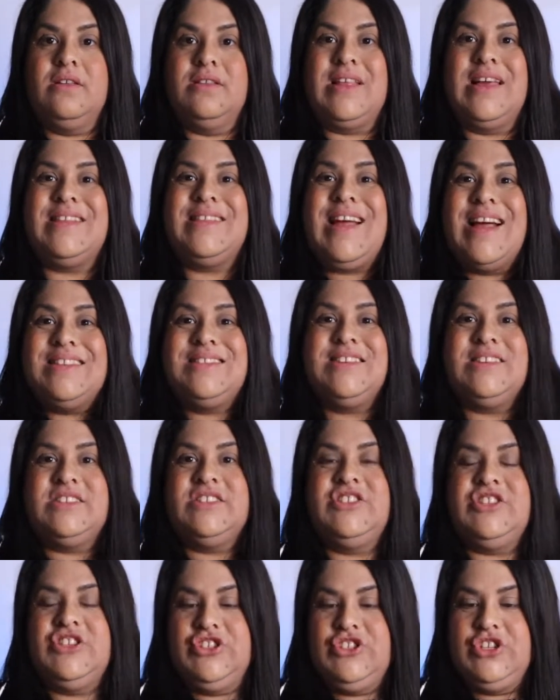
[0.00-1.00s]
Like that
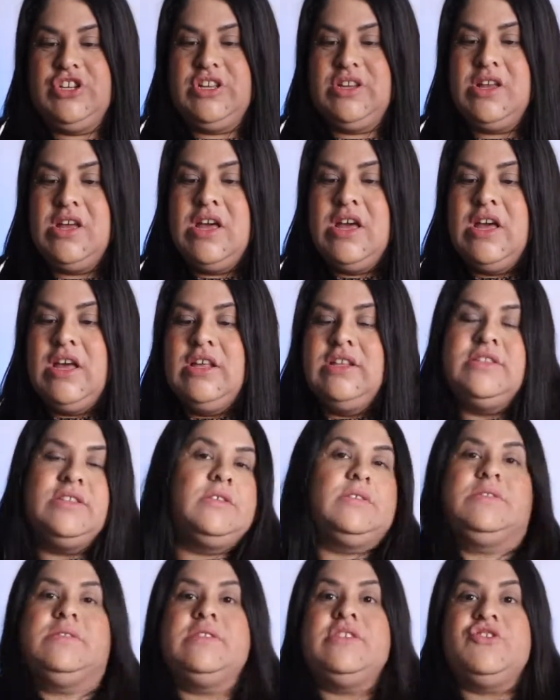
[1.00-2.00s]
decision
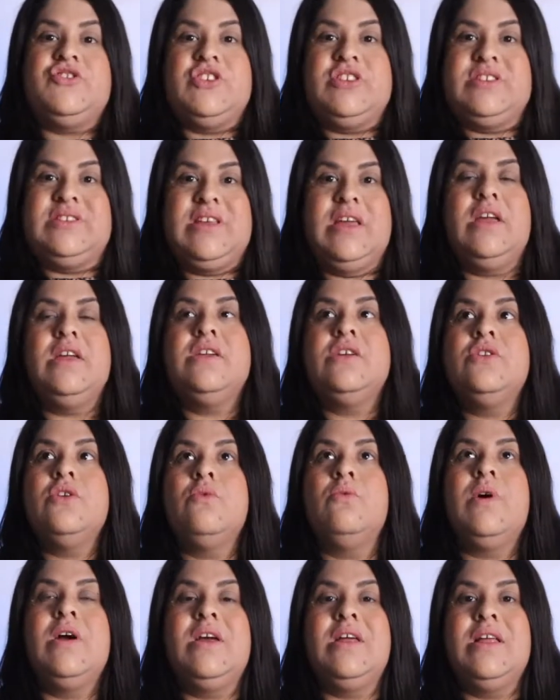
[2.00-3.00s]
to just say, you
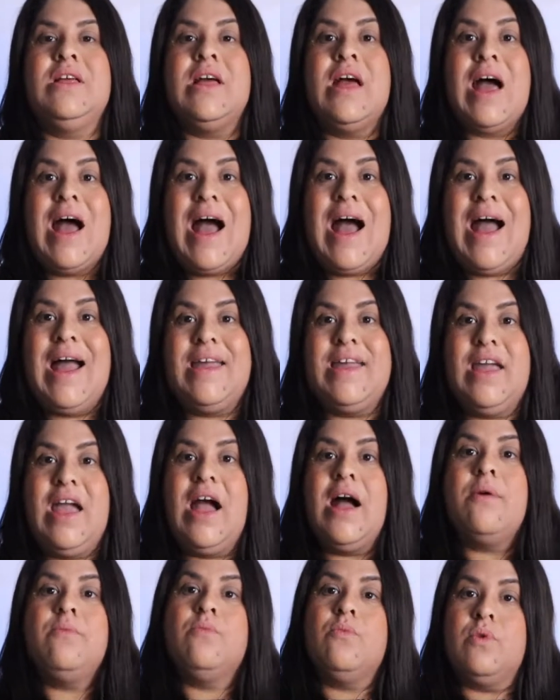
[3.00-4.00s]
know what, I
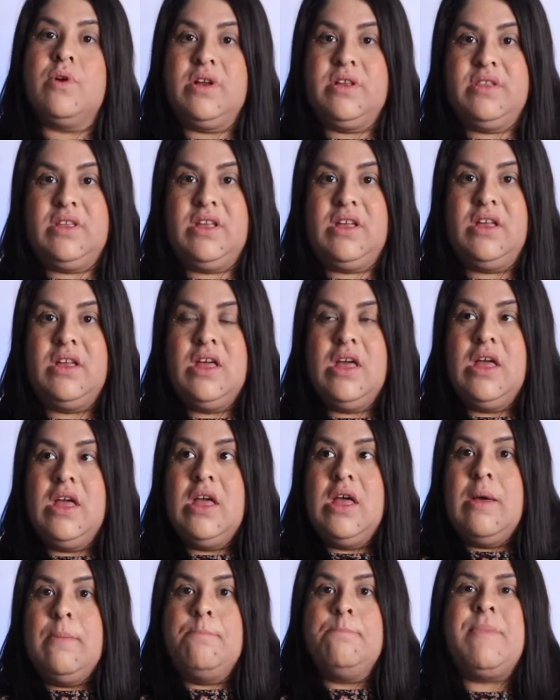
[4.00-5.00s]
am worthy.
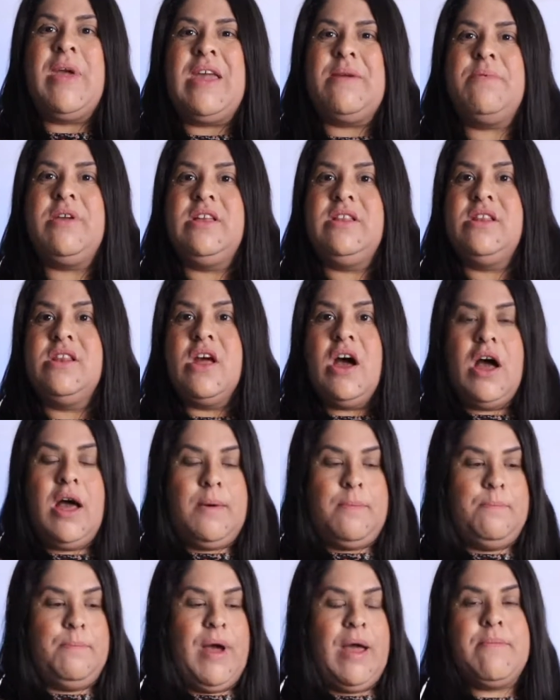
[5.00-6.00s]
Maybe
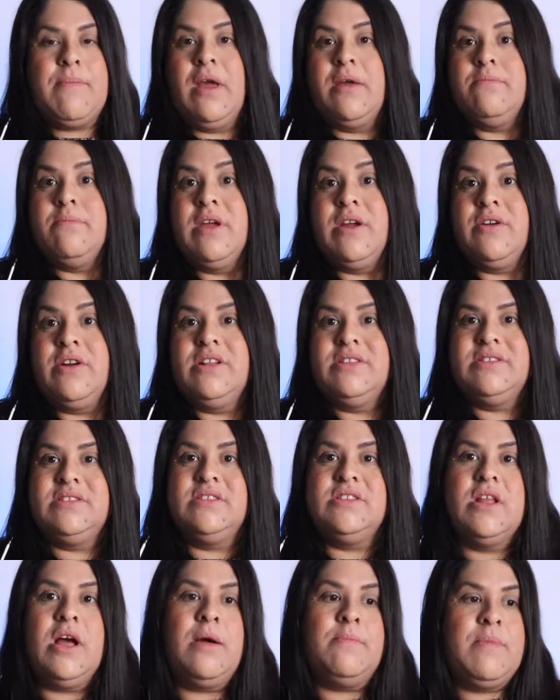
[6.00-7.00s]
not by my merits,
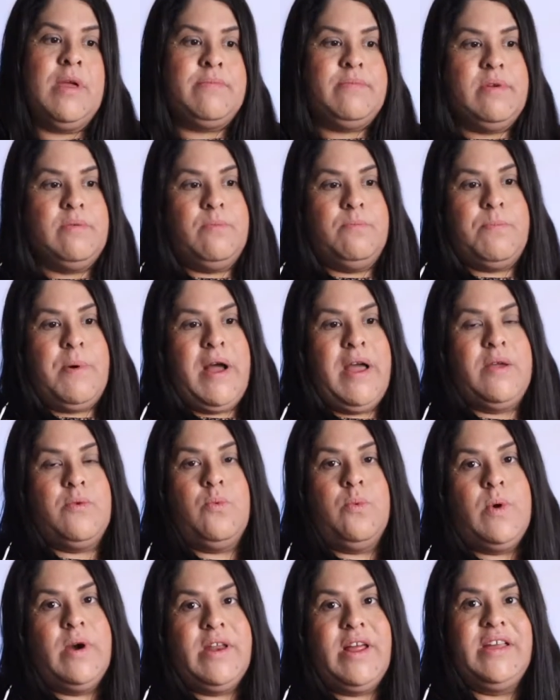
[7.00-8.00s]
not maybe by
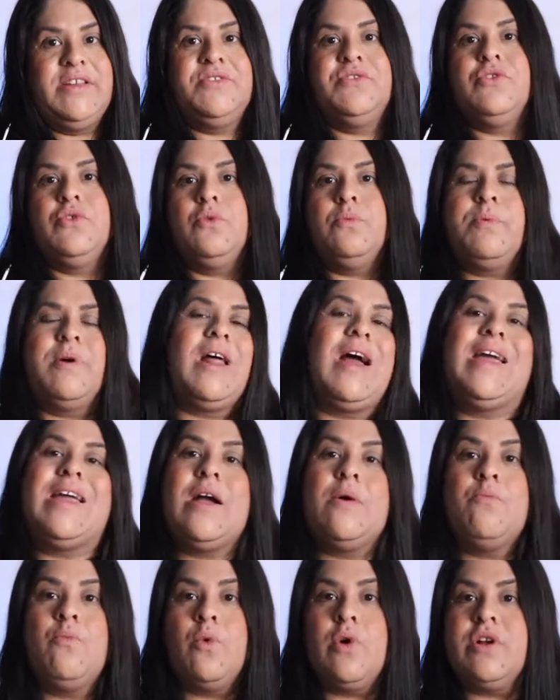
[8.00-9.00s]
what I do, but I
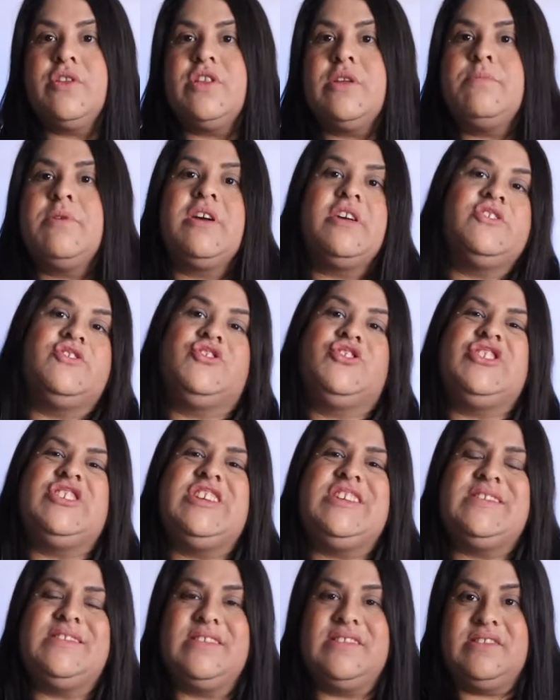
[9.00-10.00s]
am worthy because
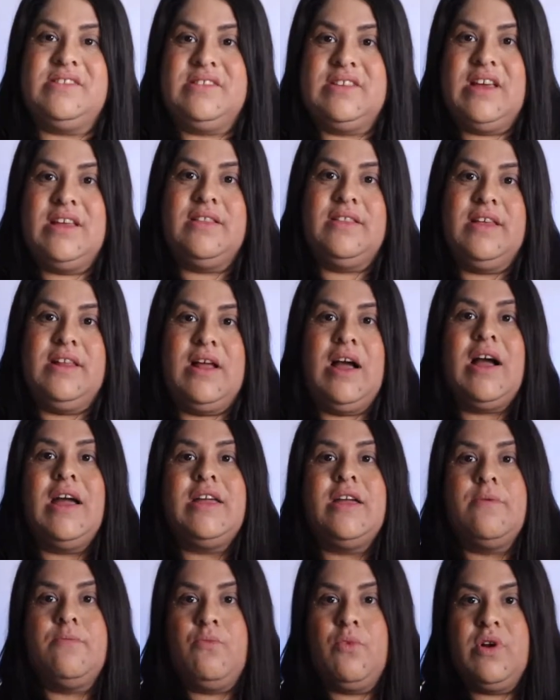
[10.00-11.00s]
Jesus said that
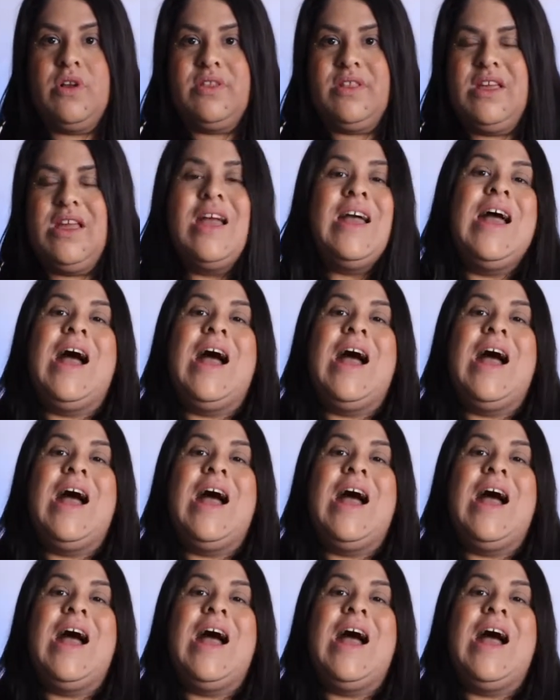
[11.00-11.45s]
I am worthy.